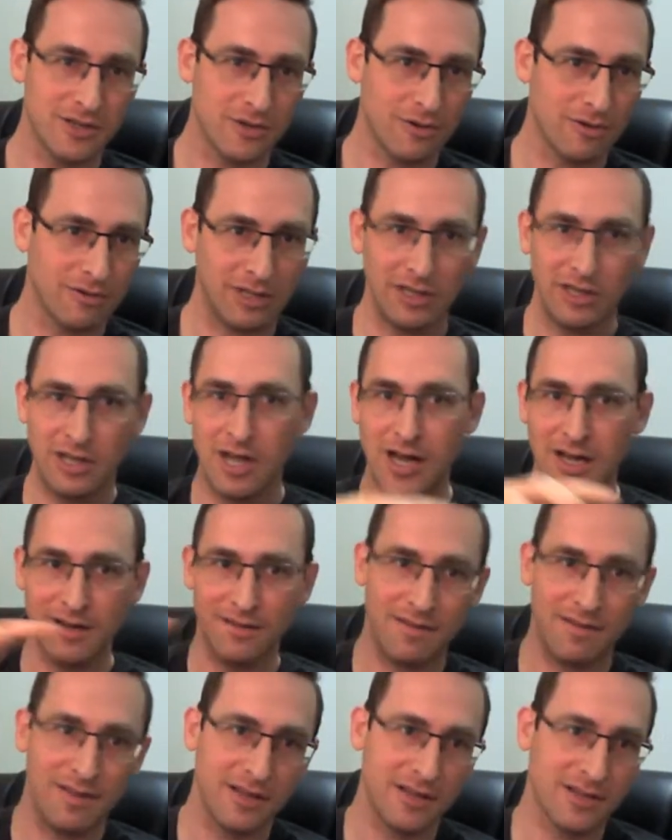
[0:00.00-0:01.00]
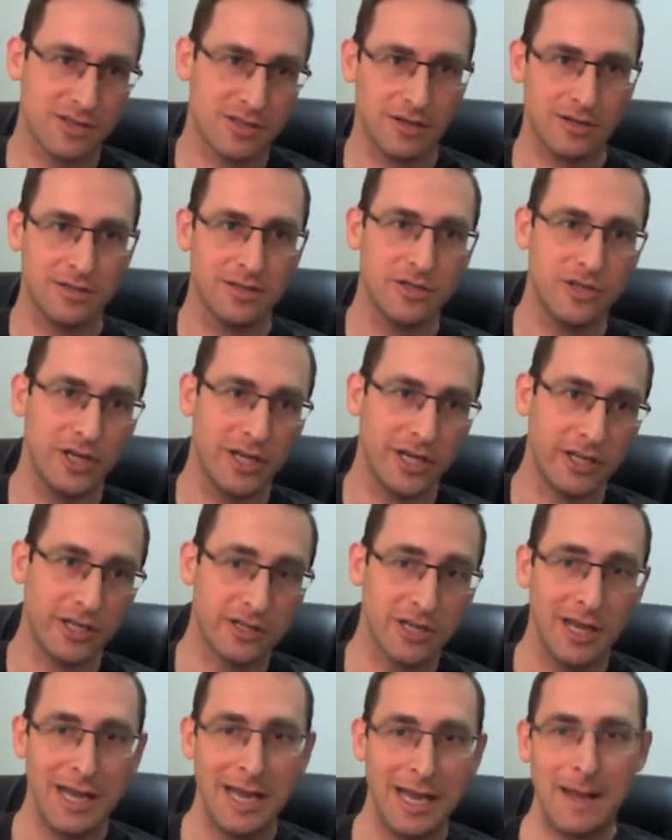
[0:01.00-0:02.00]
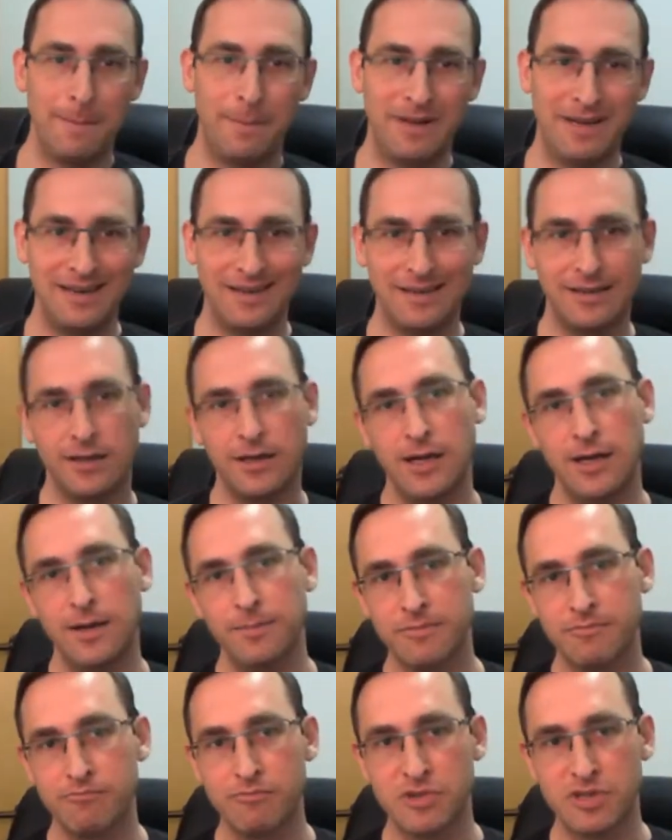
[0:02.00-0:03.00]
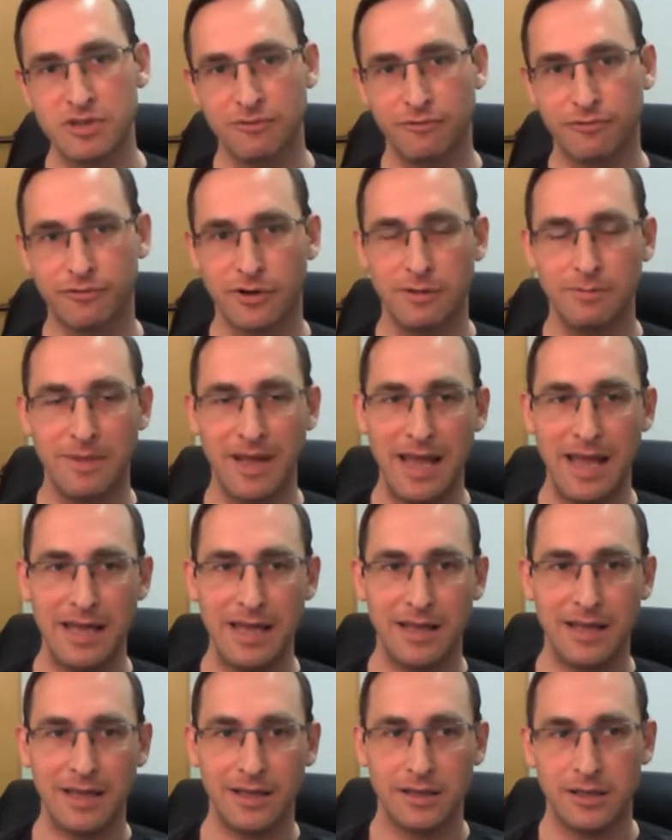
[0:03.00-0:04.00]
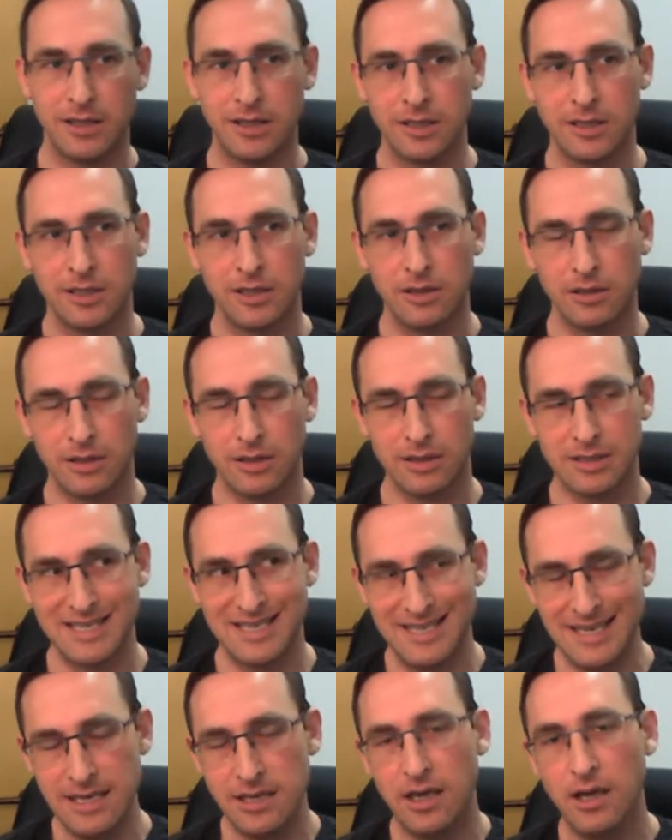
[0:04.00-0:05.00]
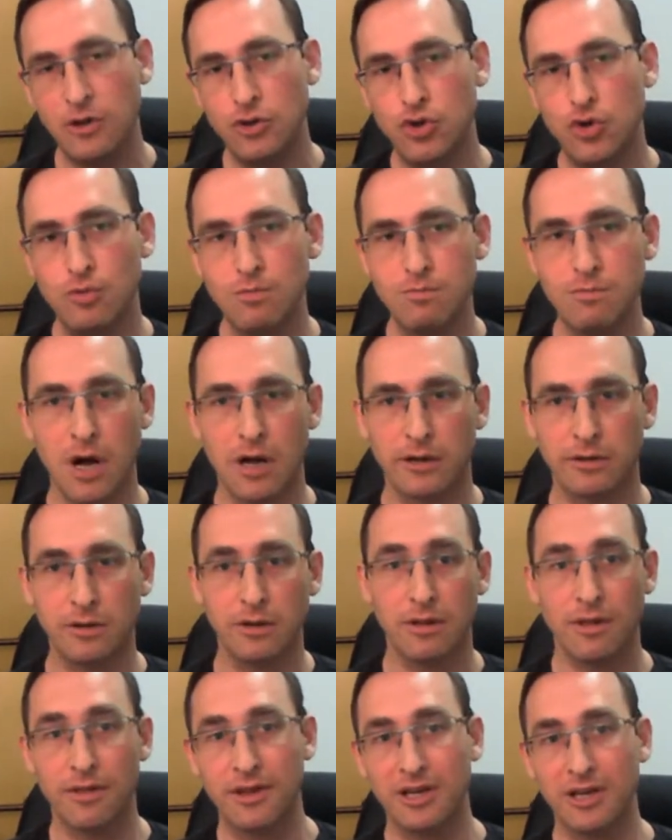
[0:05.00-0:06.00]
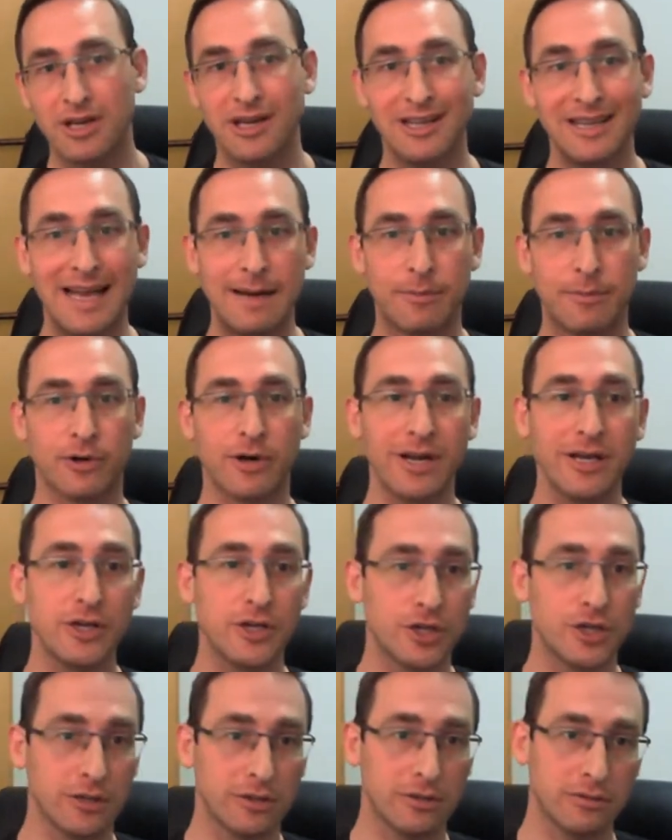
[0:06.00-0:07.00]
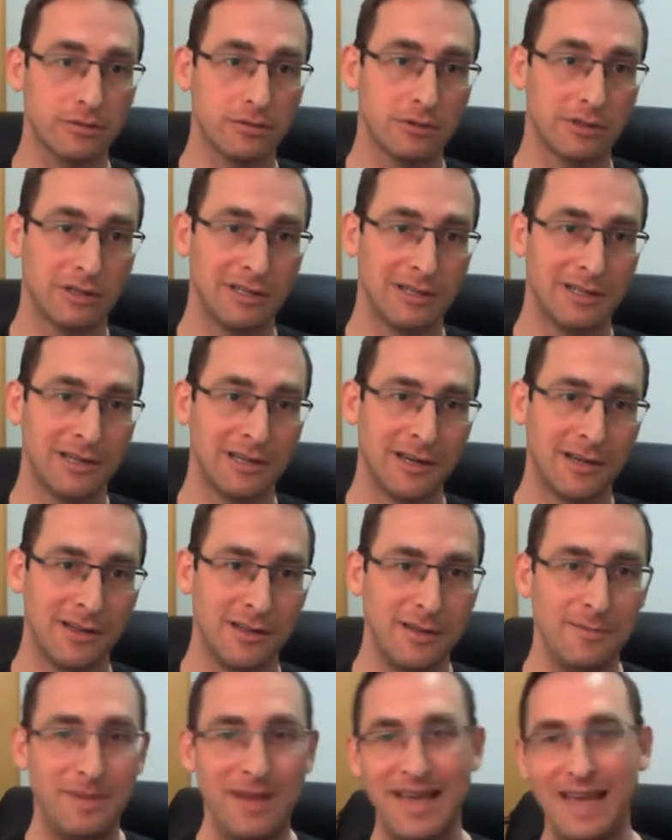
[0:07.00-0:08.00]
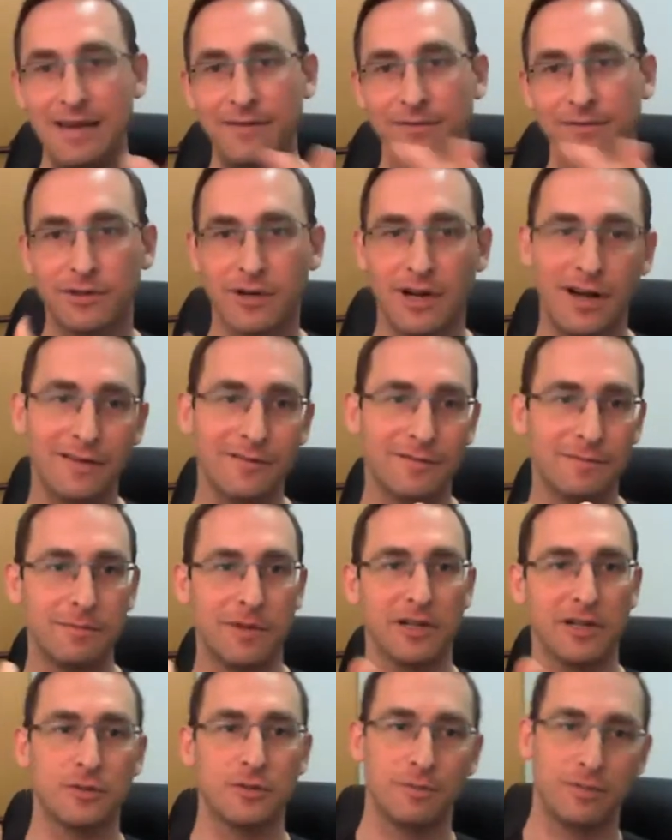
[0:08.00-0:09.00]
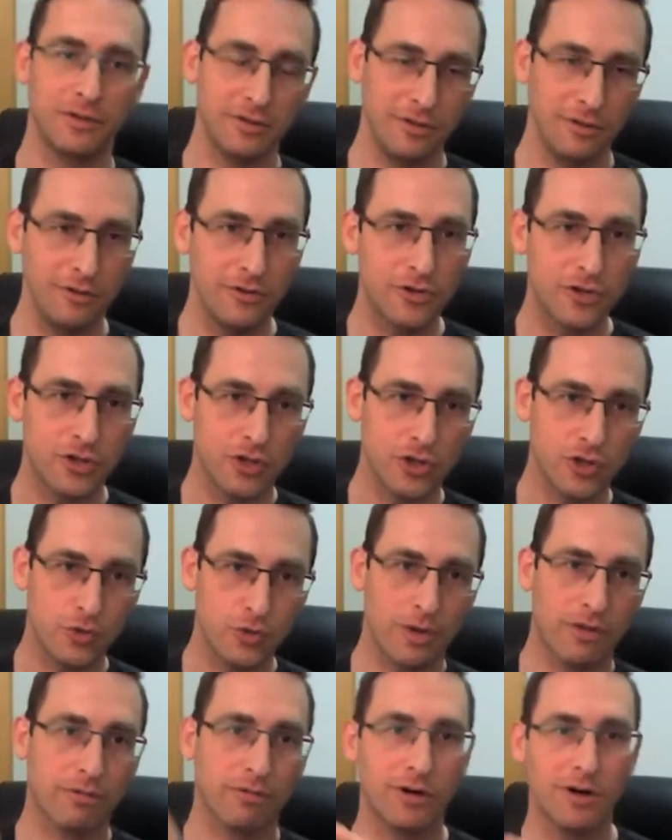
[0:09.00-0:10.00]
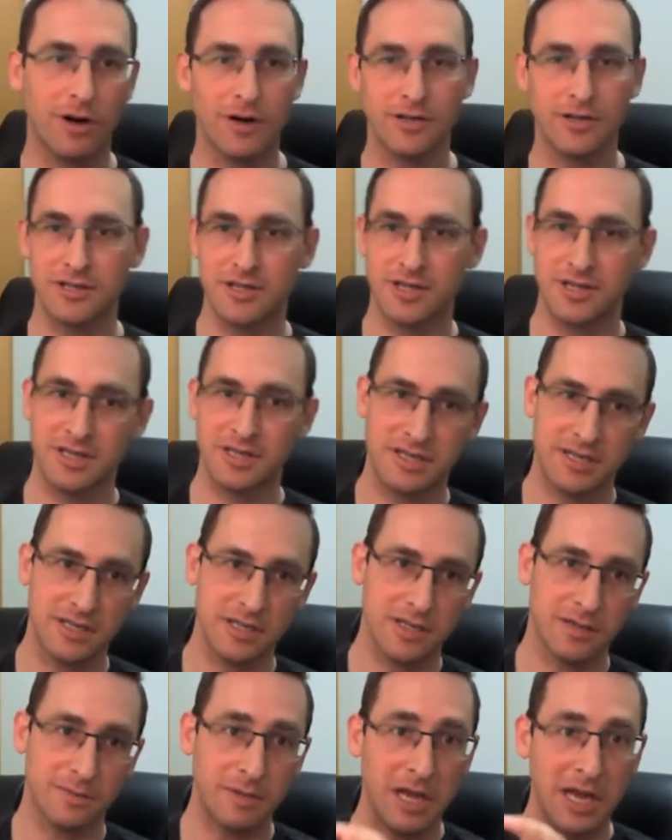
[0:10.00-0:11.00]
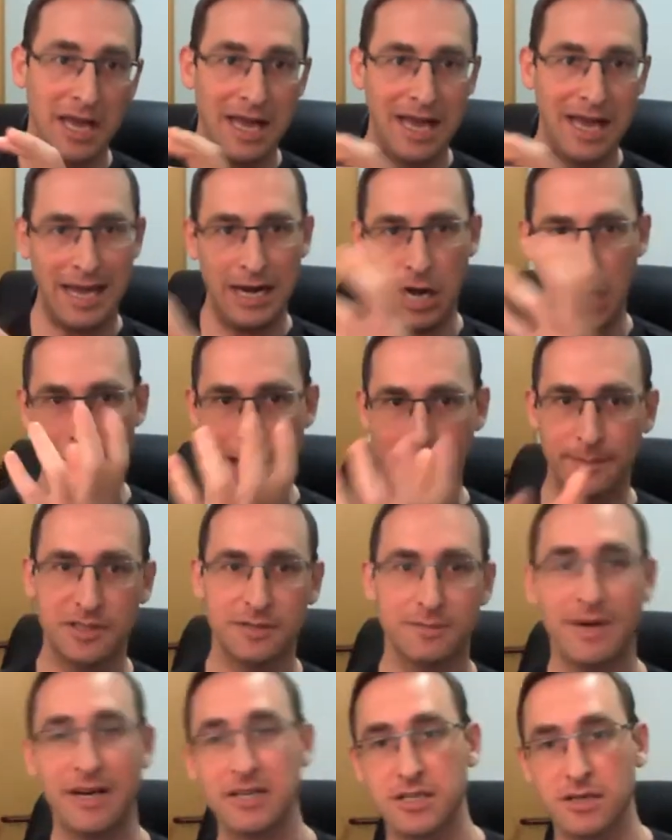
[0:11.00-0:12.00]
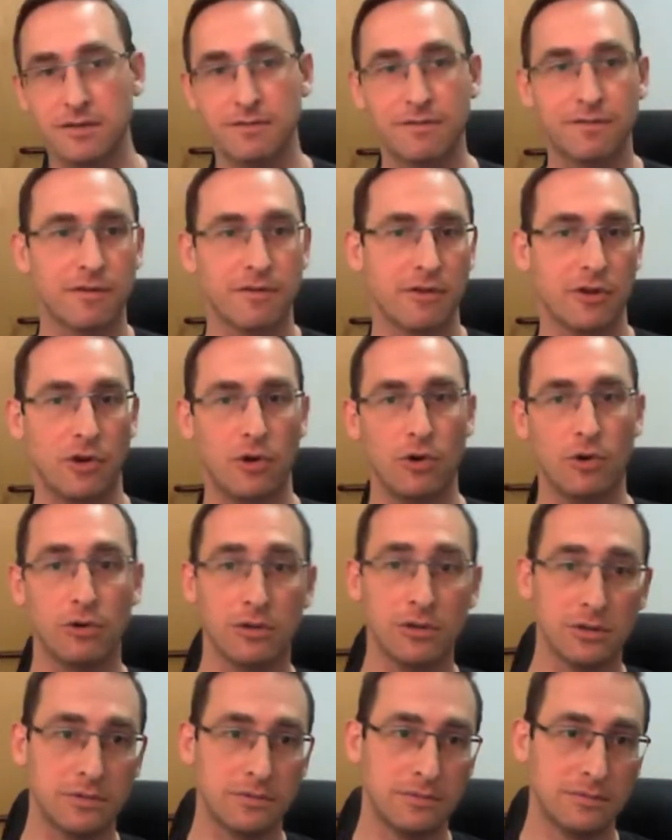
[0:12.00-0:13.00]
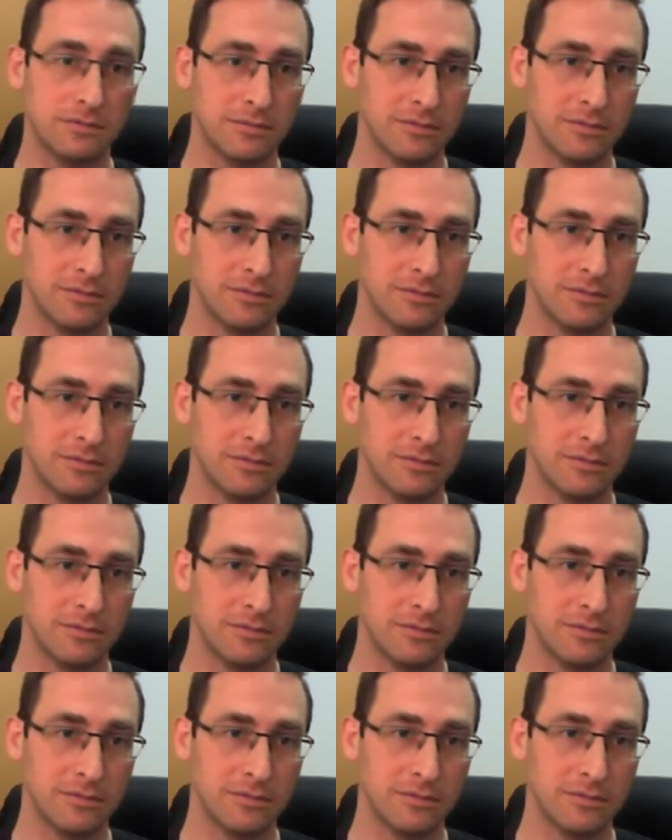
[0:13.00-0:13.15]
So a lot of things start to change, but it comes from a seeking to model the collaboration, the behavior of multiple users with regards to the system, and optimizing for the whole.